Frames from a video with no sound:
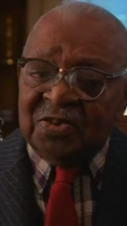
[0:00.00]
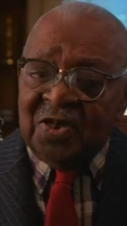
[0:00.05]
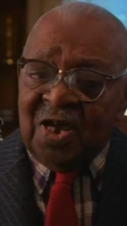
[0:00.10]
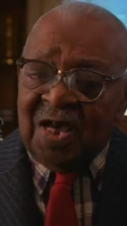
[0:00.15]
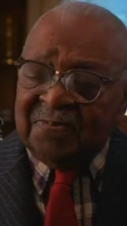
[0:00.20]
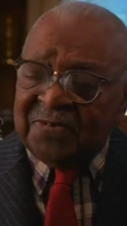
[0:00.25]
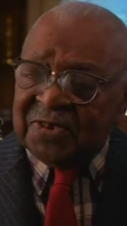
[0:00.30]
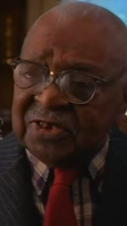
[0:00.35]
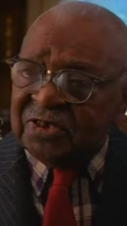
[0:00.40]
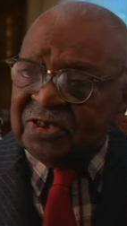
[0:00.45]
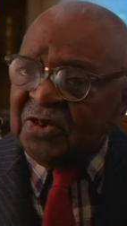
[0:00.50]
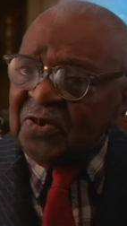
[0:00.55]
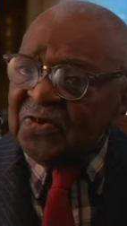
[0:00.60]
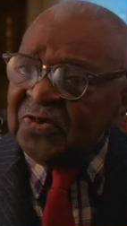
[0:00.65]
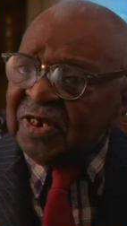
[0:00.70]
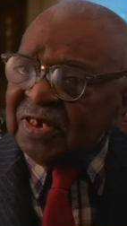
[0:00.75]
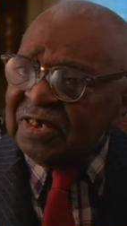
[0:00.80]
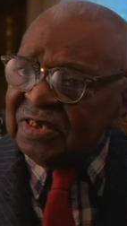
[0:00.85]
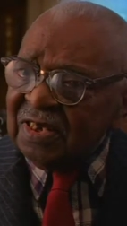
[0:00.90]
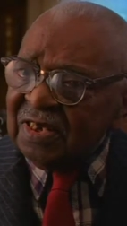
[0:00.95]

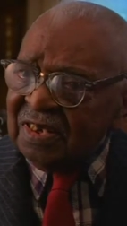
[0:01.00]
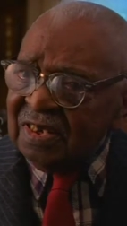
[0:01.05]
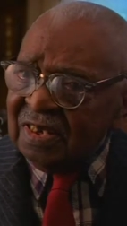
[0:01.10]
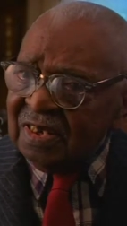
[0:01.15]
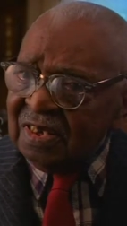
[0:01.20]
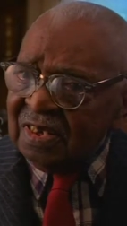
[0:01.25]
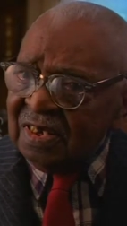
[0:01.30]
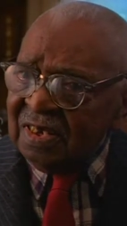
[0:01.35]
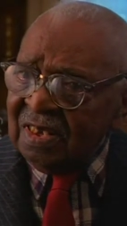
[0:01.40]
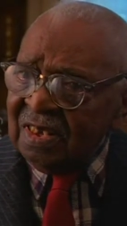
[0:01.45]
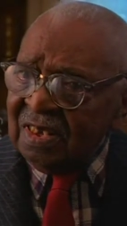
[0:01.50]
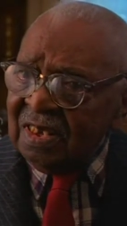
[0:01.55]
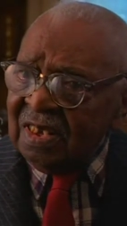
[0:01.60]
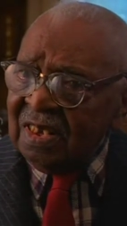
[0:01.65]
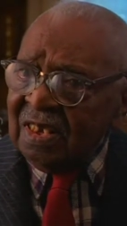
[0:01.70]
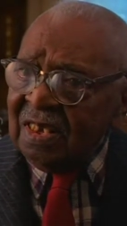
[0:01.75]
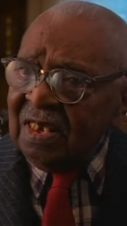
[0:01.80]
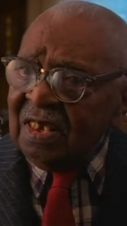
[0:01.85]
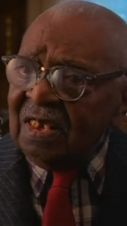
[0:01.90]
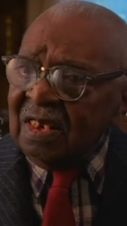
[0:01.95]
opportunity
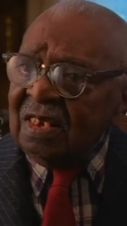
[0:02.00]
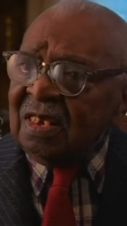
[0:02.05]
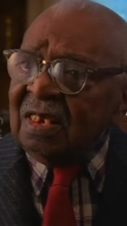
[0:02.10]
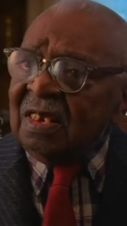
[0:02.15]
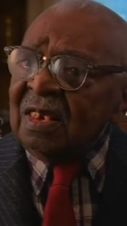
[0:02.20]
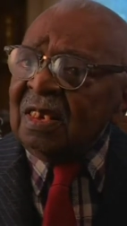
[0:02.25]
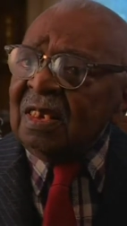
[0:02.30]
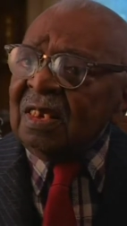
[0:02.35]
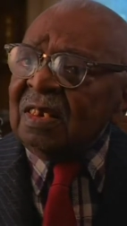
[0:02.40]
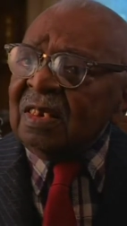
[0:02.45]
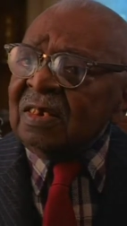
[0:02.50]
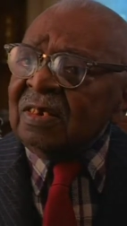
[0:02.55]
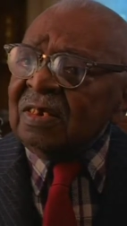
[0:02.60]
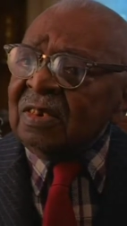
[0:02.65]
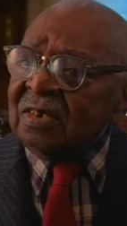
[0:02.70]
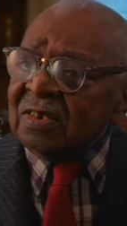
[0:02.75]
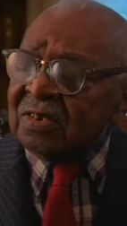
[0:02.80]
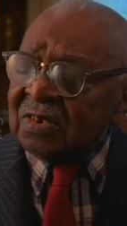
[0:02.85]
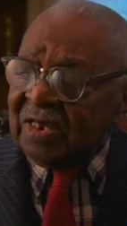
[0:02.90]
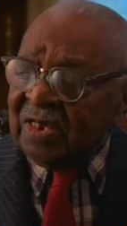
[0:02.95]

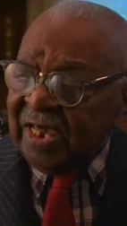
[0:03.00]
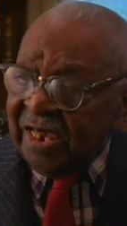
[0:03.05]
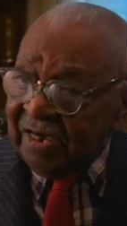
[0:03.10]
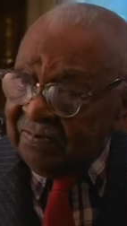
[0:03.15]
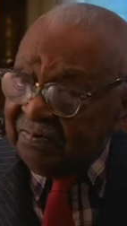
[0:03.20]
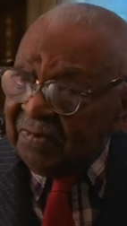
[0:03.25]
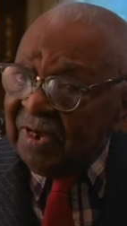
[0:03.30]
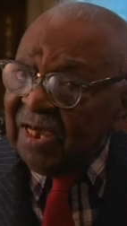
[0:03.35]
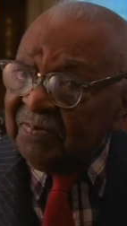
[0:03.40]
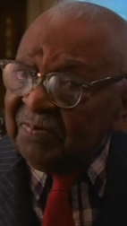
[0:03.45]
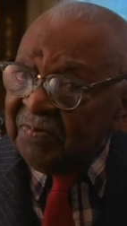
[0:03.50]
to help my